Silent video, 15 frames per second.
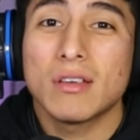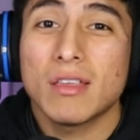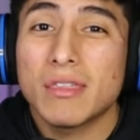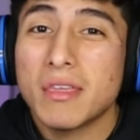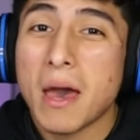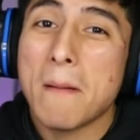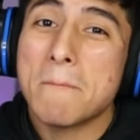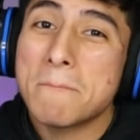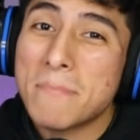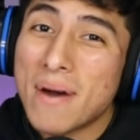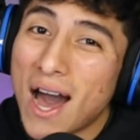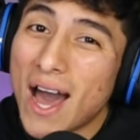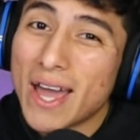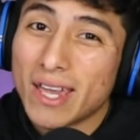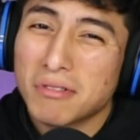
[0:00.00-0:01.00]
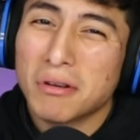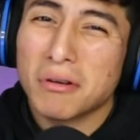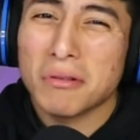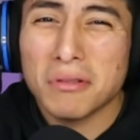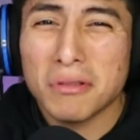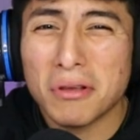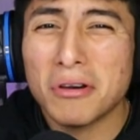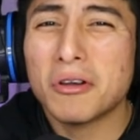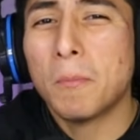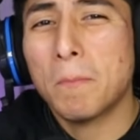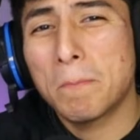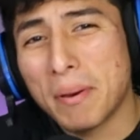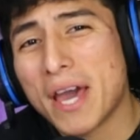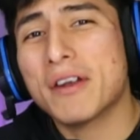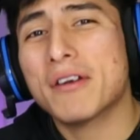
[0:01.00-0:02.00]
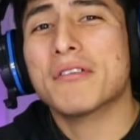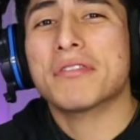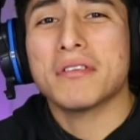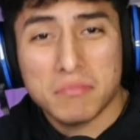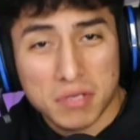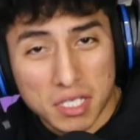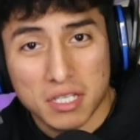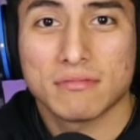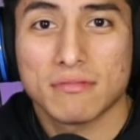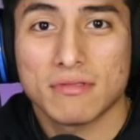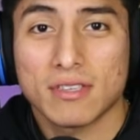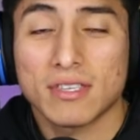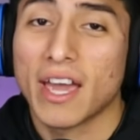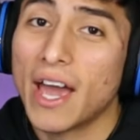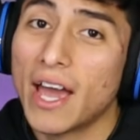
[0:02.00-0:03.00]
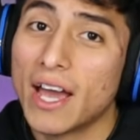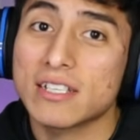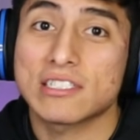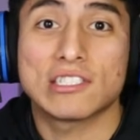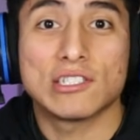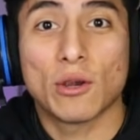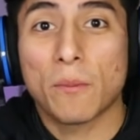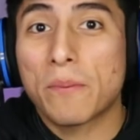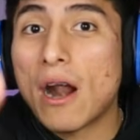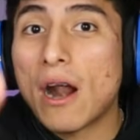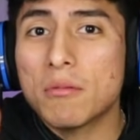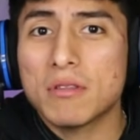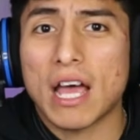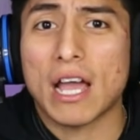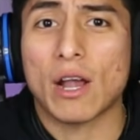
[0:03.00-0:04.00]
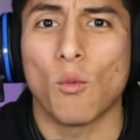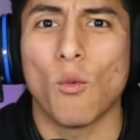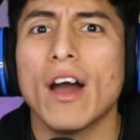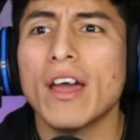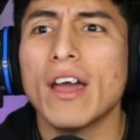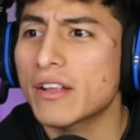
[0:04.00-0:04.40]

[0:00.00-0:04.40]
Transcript: that might look better than me. Yes, you're probably like, what?